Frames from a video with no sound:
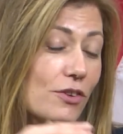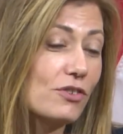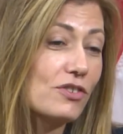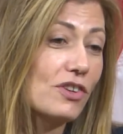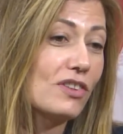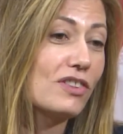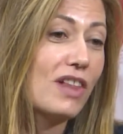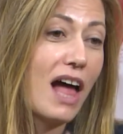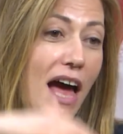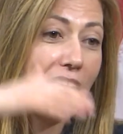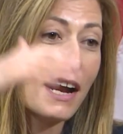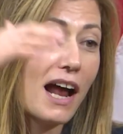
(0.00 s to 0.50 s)
there's
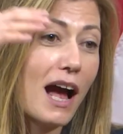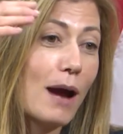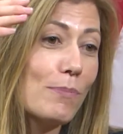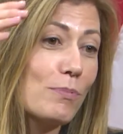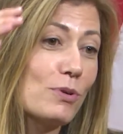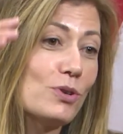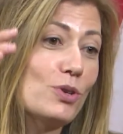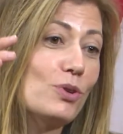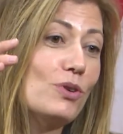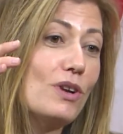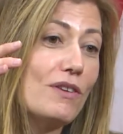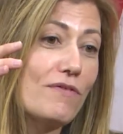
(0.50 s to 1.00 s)
a lot of
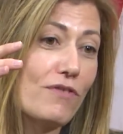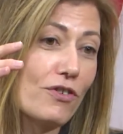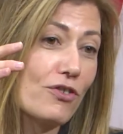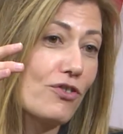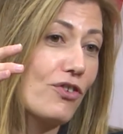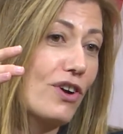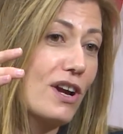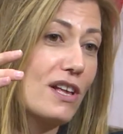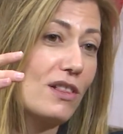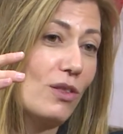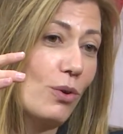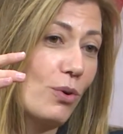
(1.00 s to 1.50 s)
opportunity for
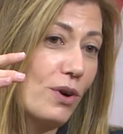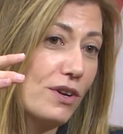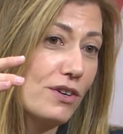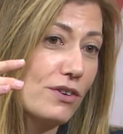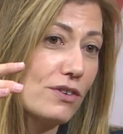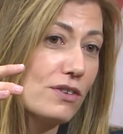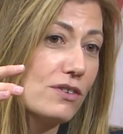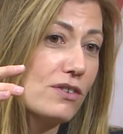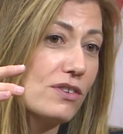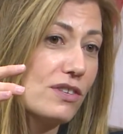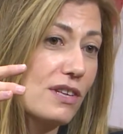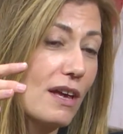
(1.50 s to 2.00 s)
great
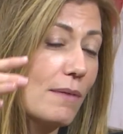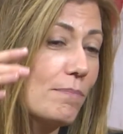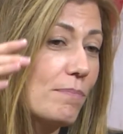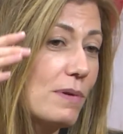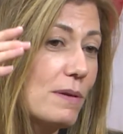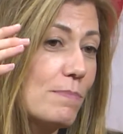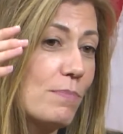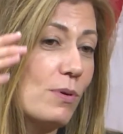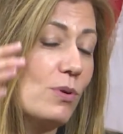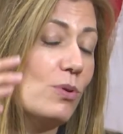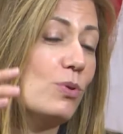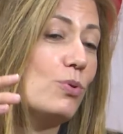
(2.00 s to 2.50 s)
lawyers and
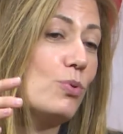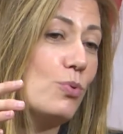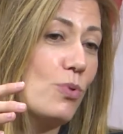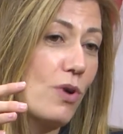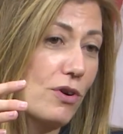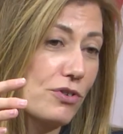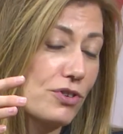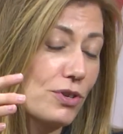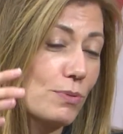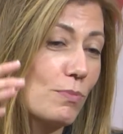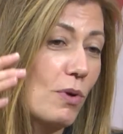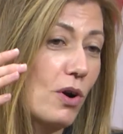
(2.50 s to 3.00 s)
people who
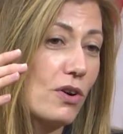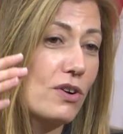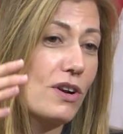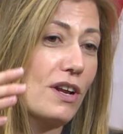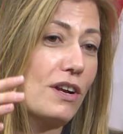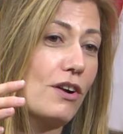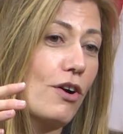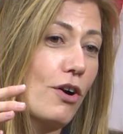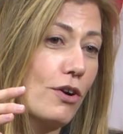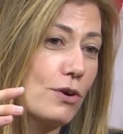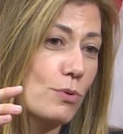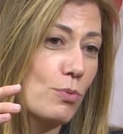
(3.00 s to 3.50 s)
are smart
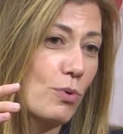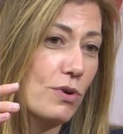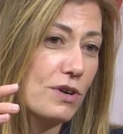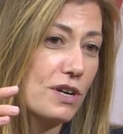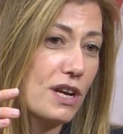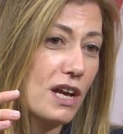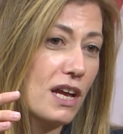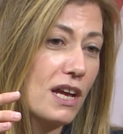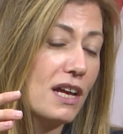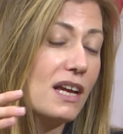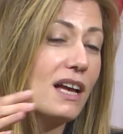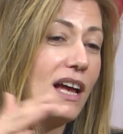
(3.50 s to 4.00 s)
and
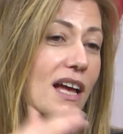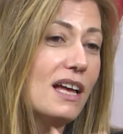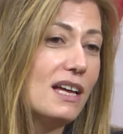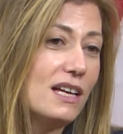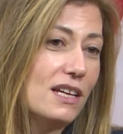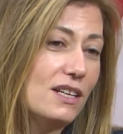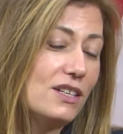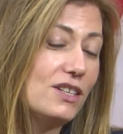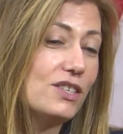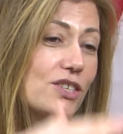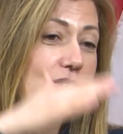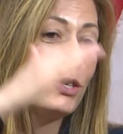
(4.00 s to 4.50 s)
hardworking
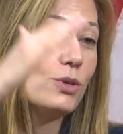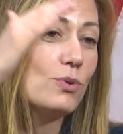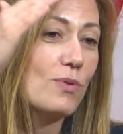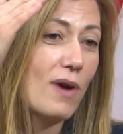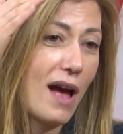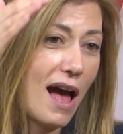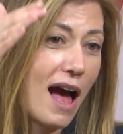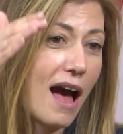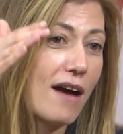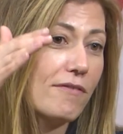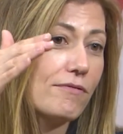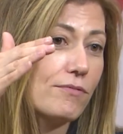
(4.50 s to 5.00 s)
to
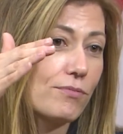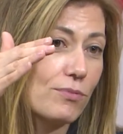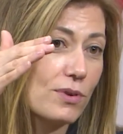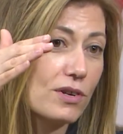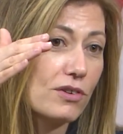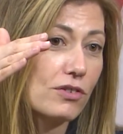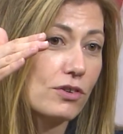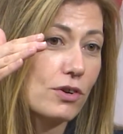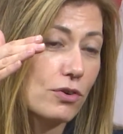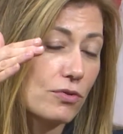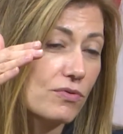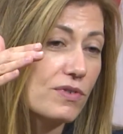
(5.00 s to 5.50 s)
have
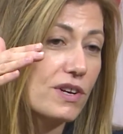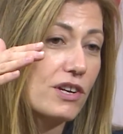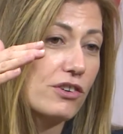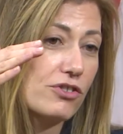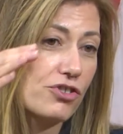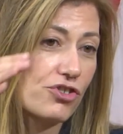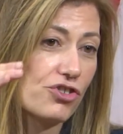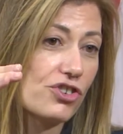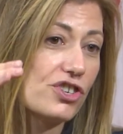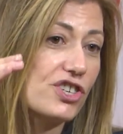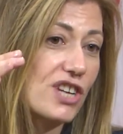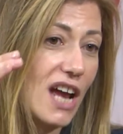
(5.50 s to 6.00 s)
real
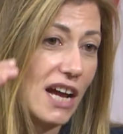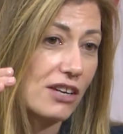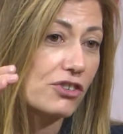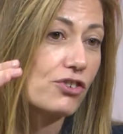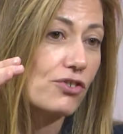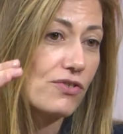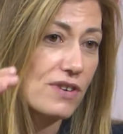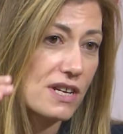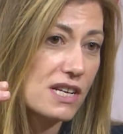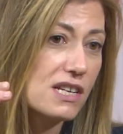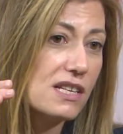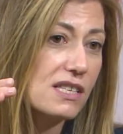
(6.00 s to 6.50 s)
career
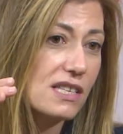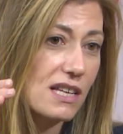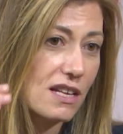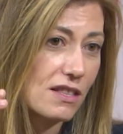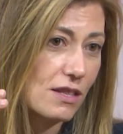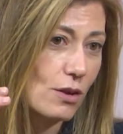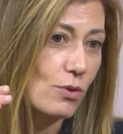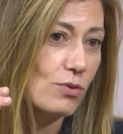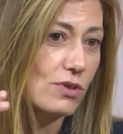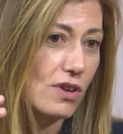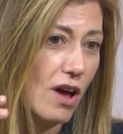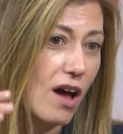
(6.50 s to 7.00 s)
trajectories
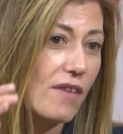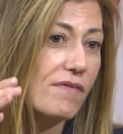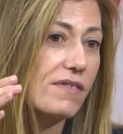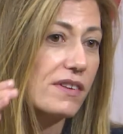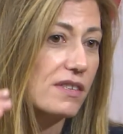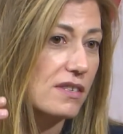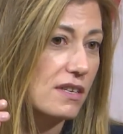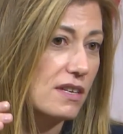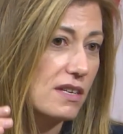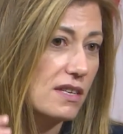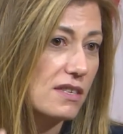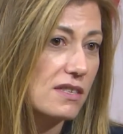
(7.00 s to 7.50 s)
in those
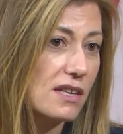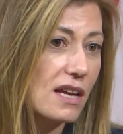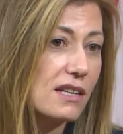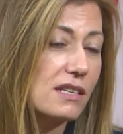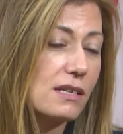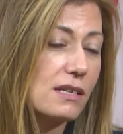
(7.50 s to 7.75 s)
offices